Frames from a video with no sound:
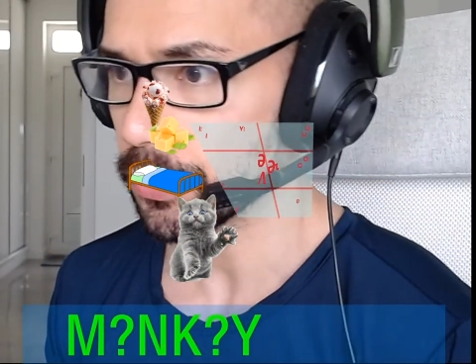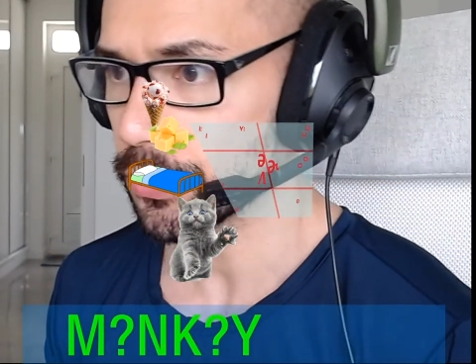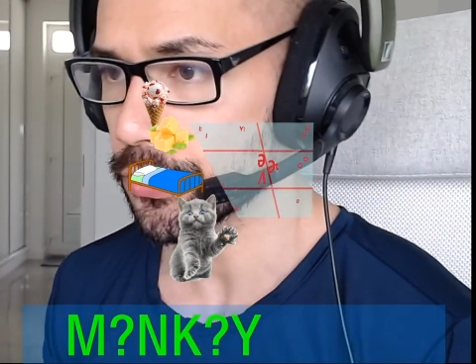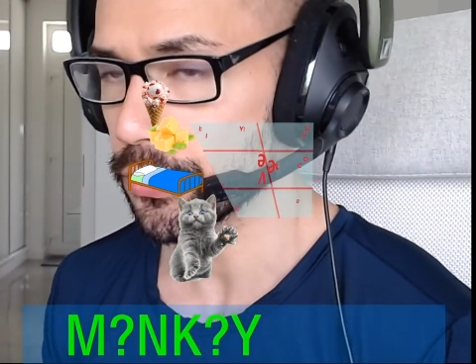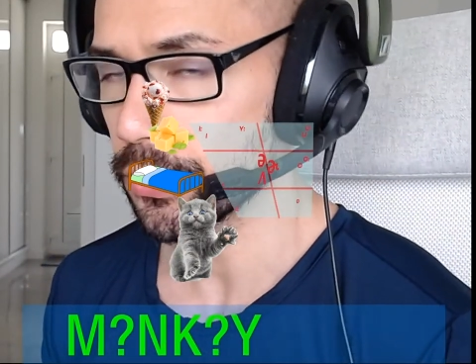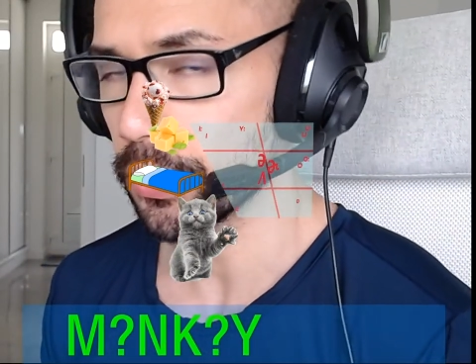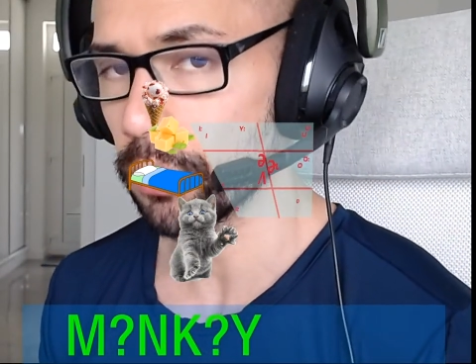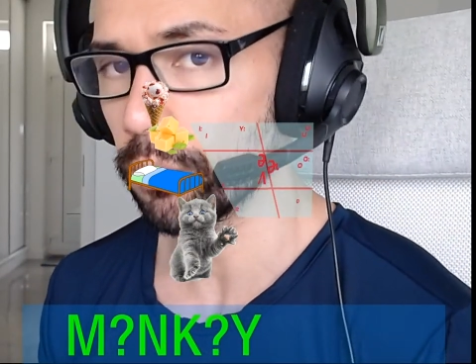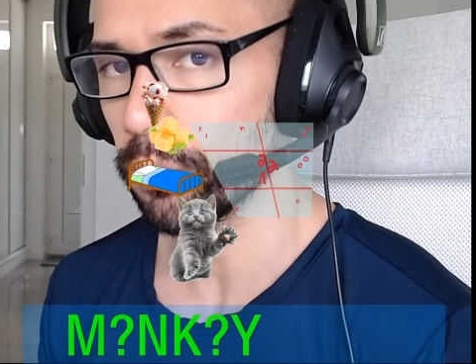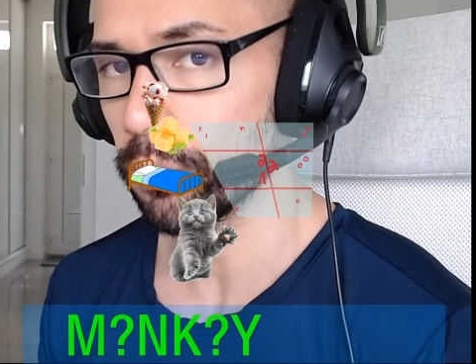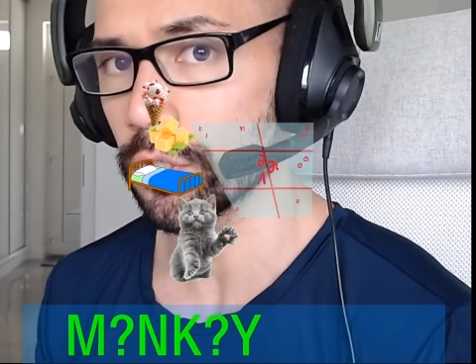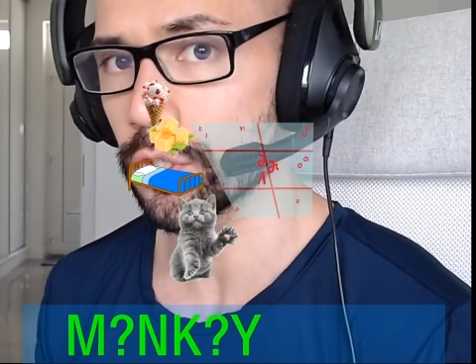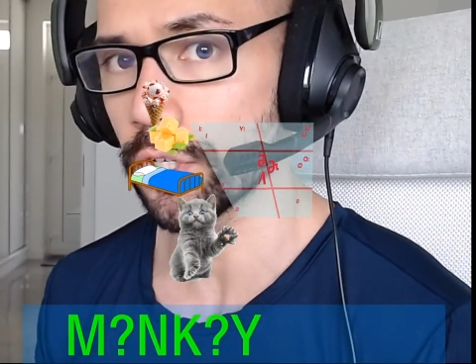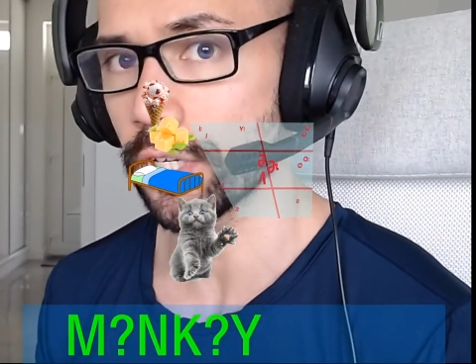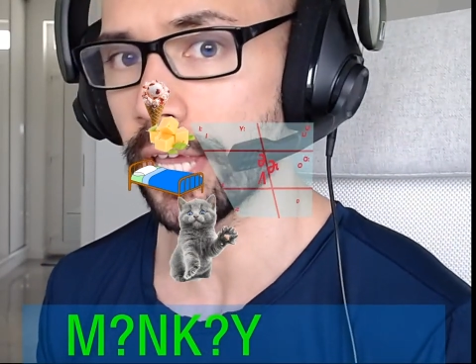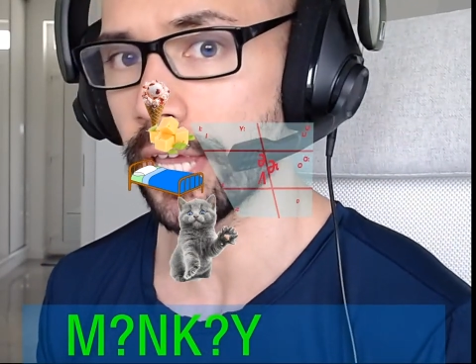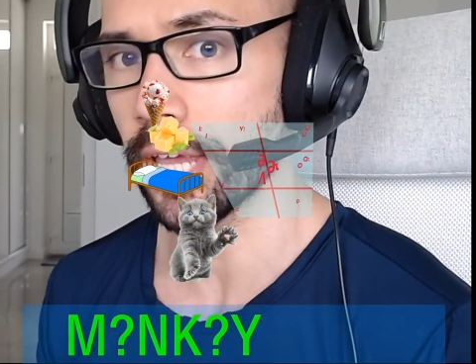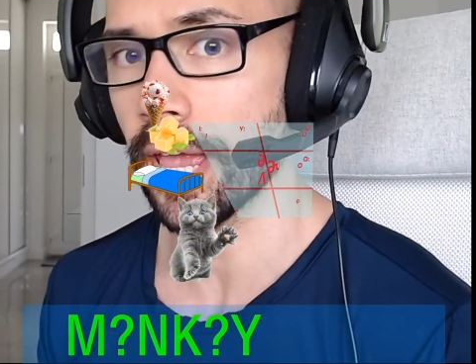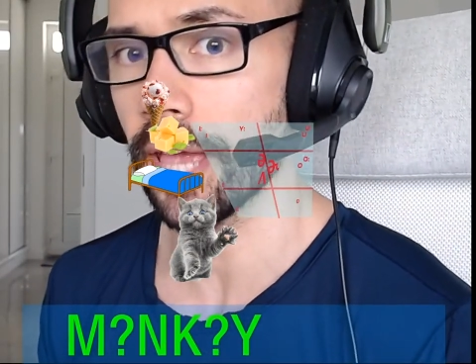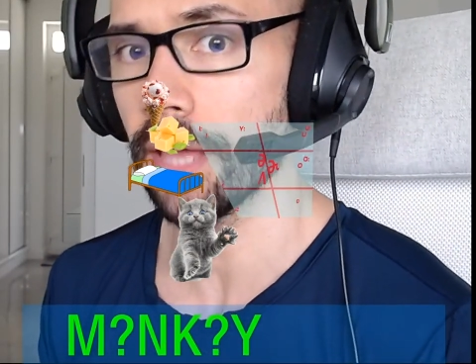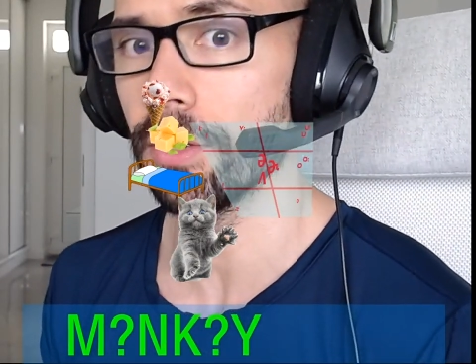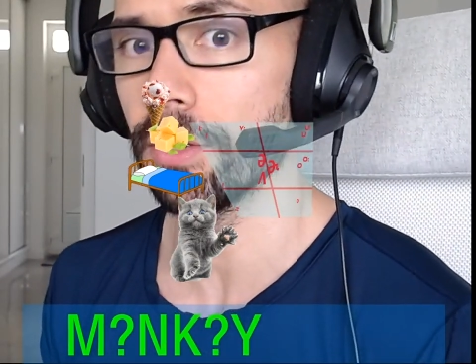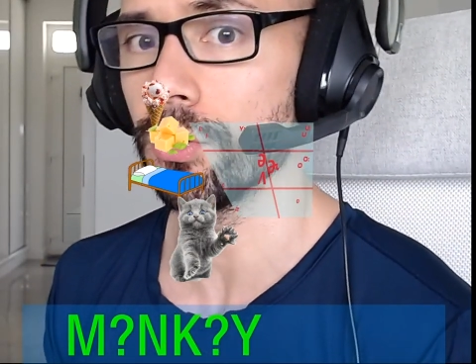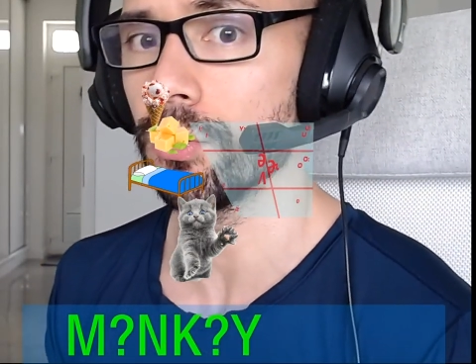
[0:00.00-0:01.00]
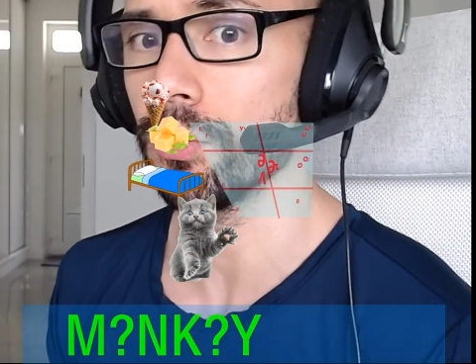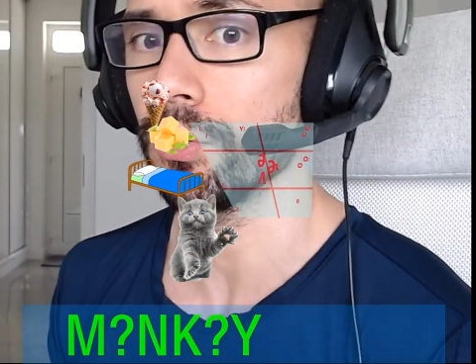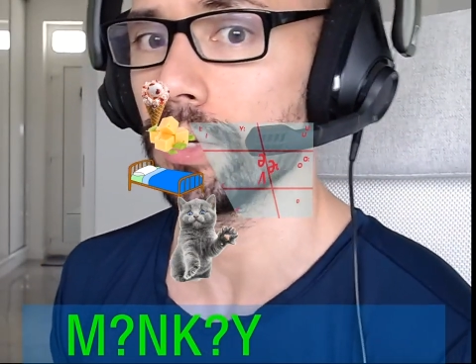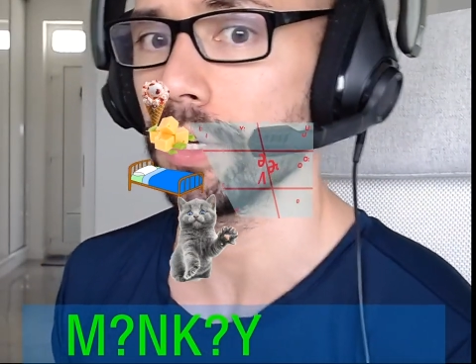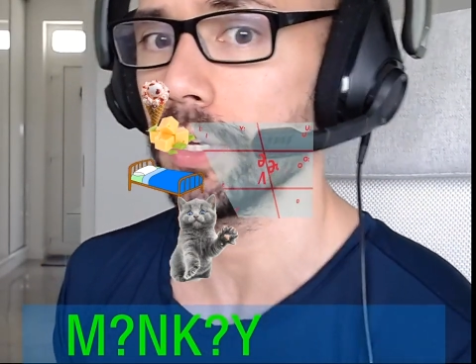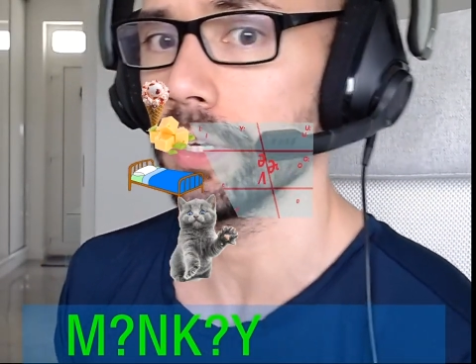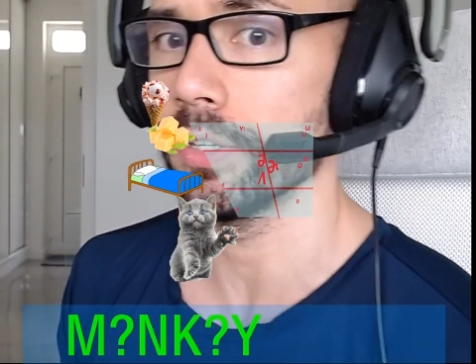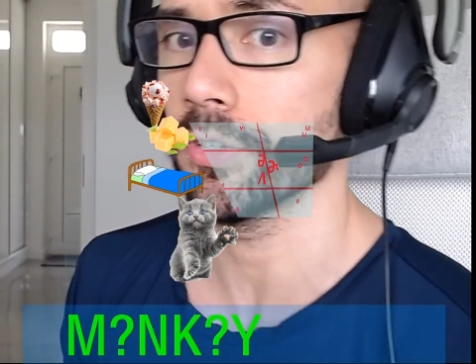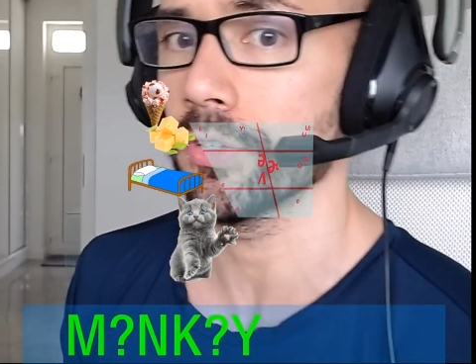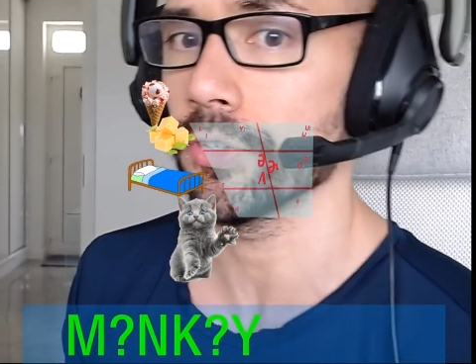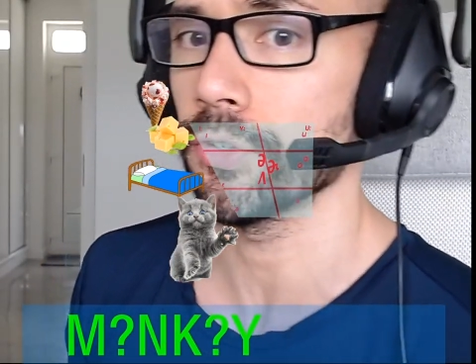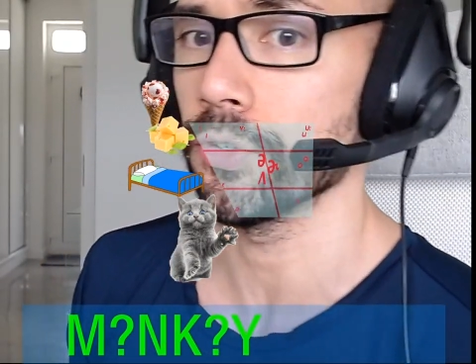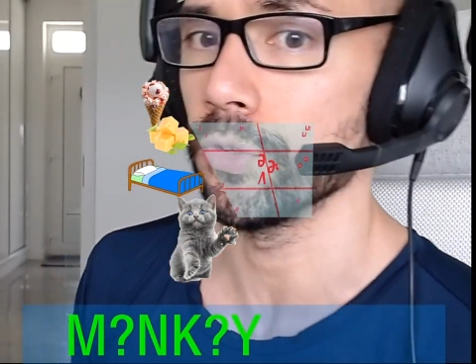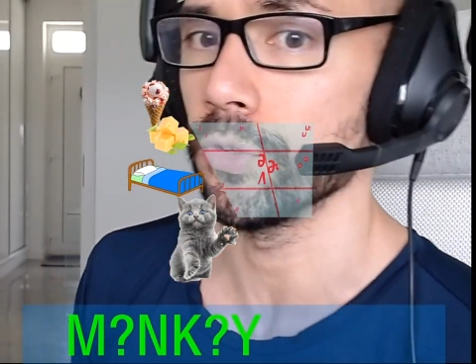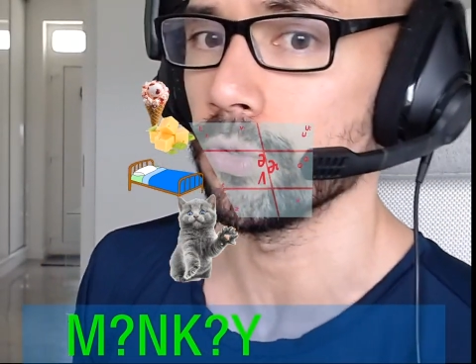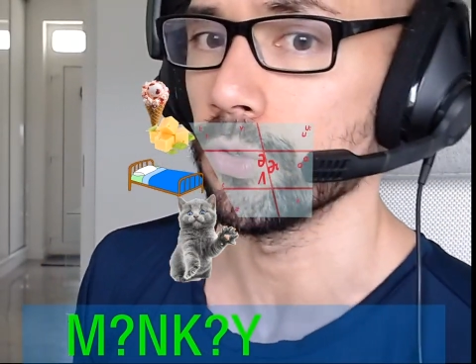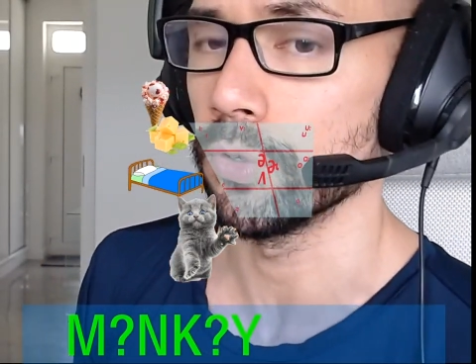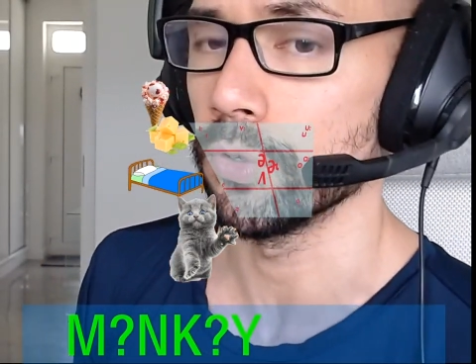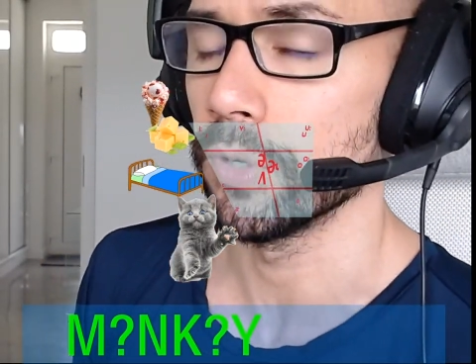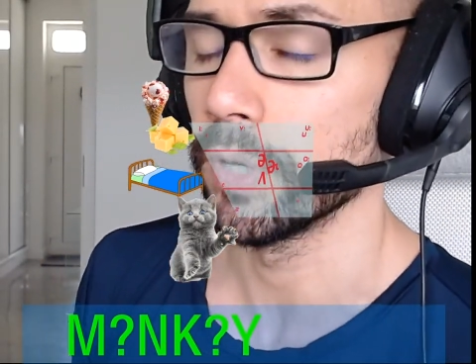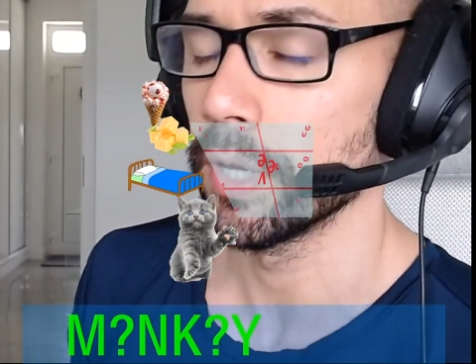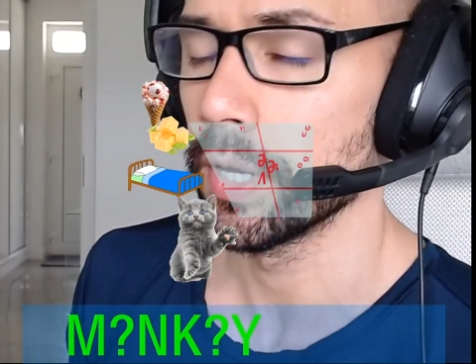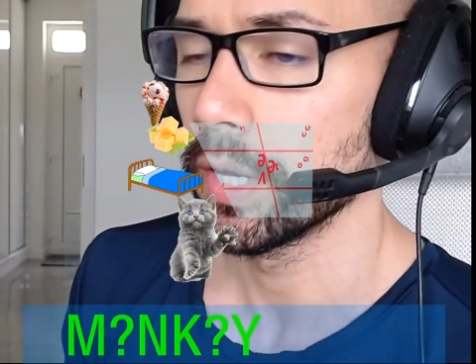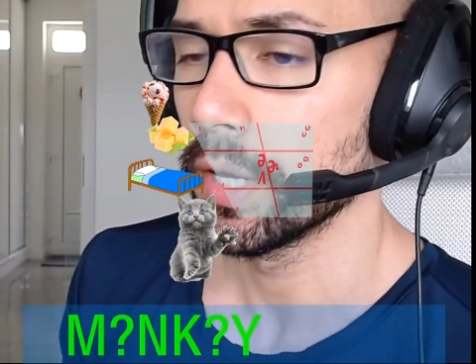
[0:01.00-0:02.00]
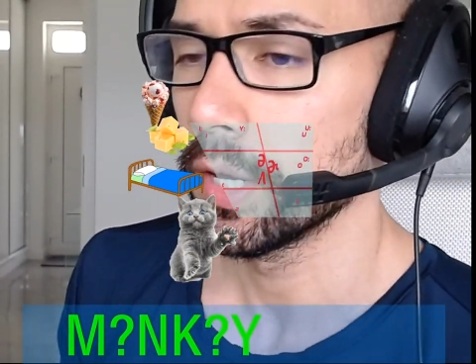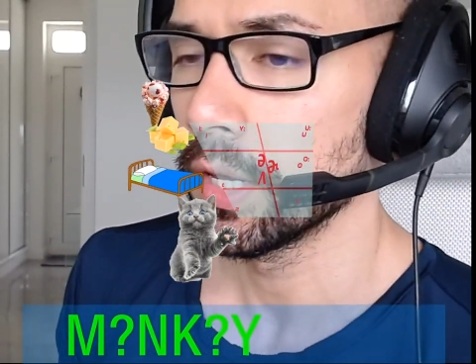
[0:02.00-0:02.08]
So what you can do is to